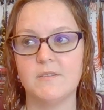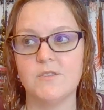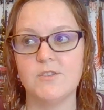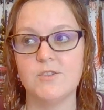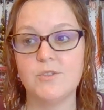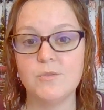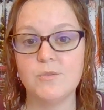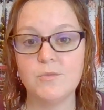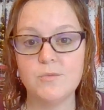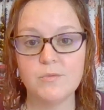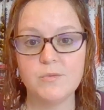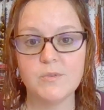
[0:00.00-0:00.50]

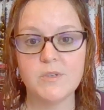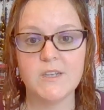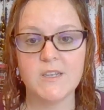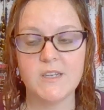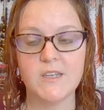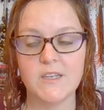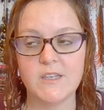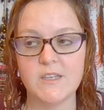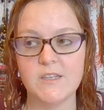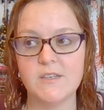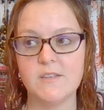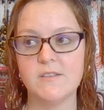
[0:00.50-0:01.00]
June
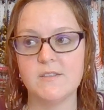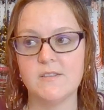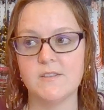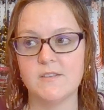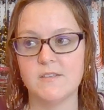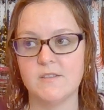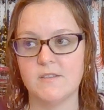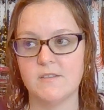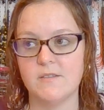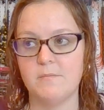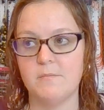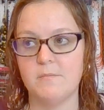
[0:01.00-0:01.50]
is
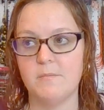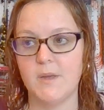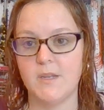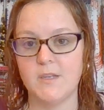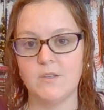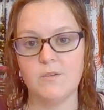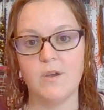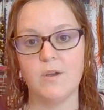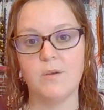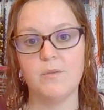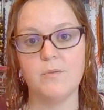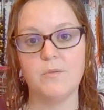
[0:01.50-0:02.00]

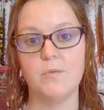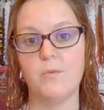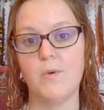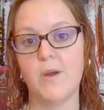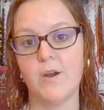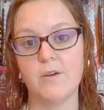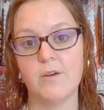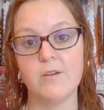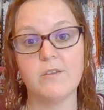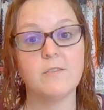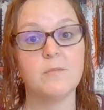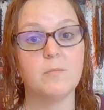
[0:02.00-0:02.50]
Mental Health
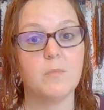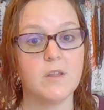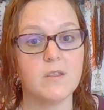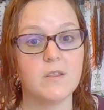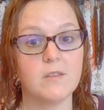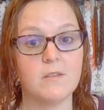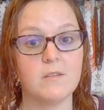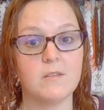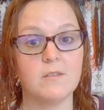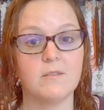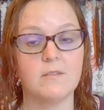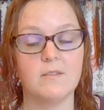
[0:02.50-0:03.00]
Awareness
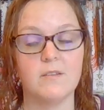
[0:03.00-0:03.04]
Month.